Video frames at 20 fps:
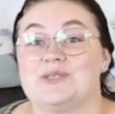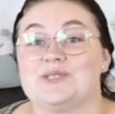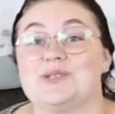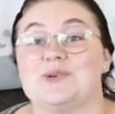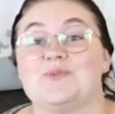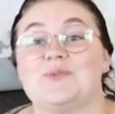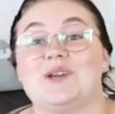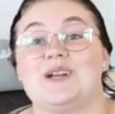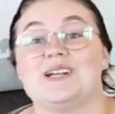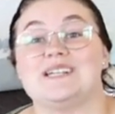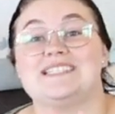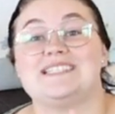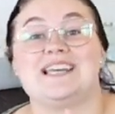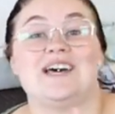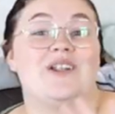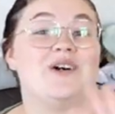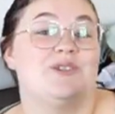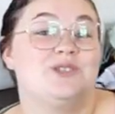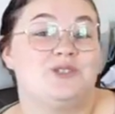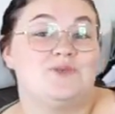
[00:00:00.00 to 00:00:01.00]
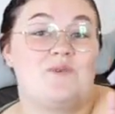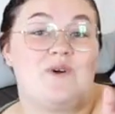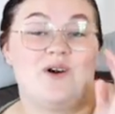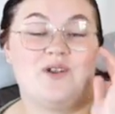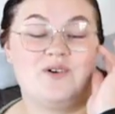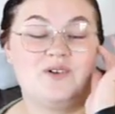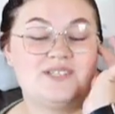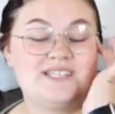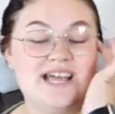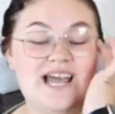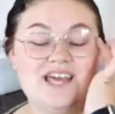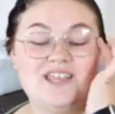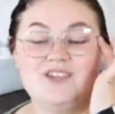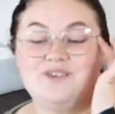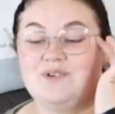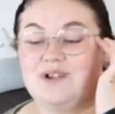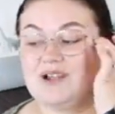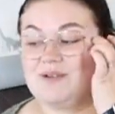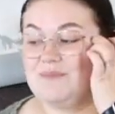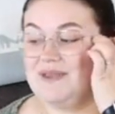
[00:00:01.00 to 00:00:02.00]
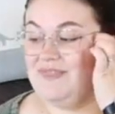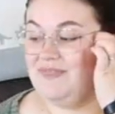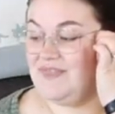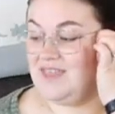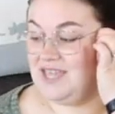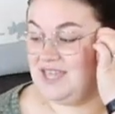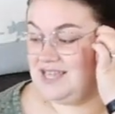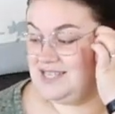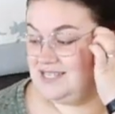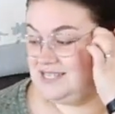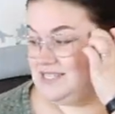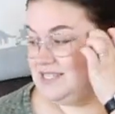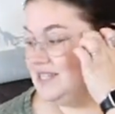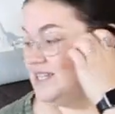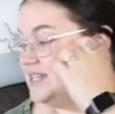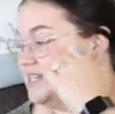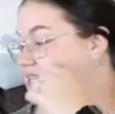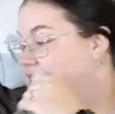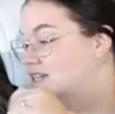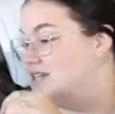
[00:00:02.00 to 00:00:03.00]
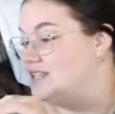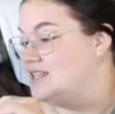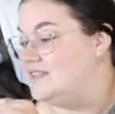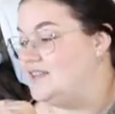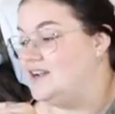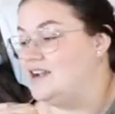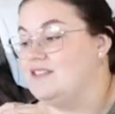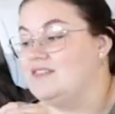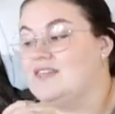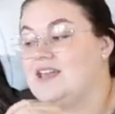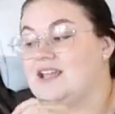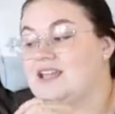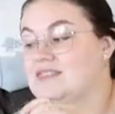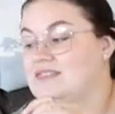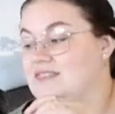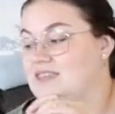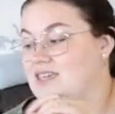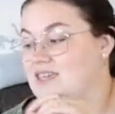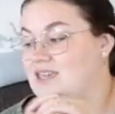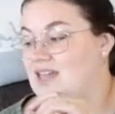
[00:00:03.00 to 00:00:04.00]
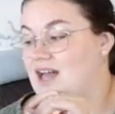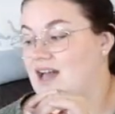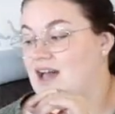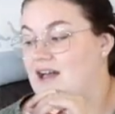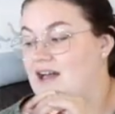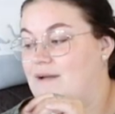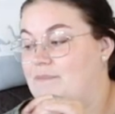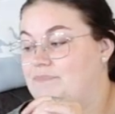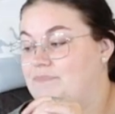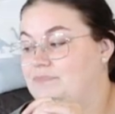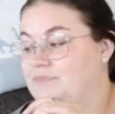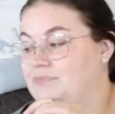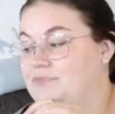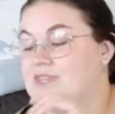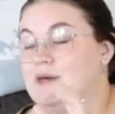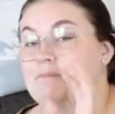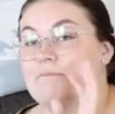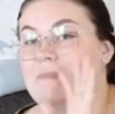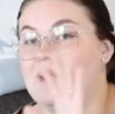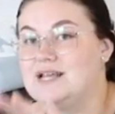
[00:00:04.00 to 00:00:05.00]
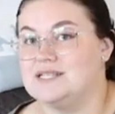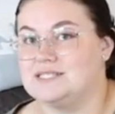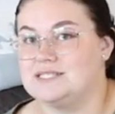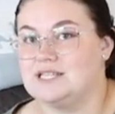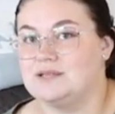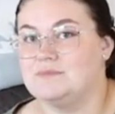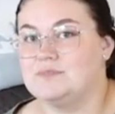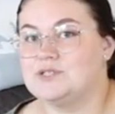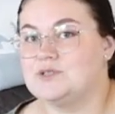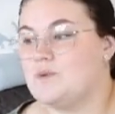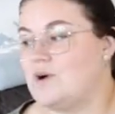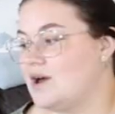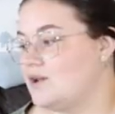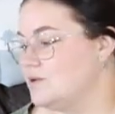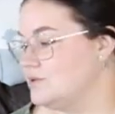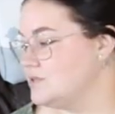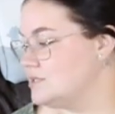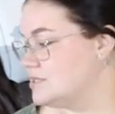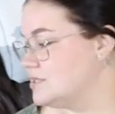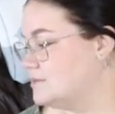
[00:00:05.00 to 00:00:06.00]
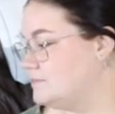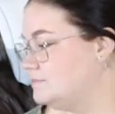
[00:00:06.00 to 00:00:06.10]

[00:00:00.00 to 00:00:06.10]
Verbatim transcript: So we are set on swaddles. Highly recommend these. They're like the Muslim swaddles.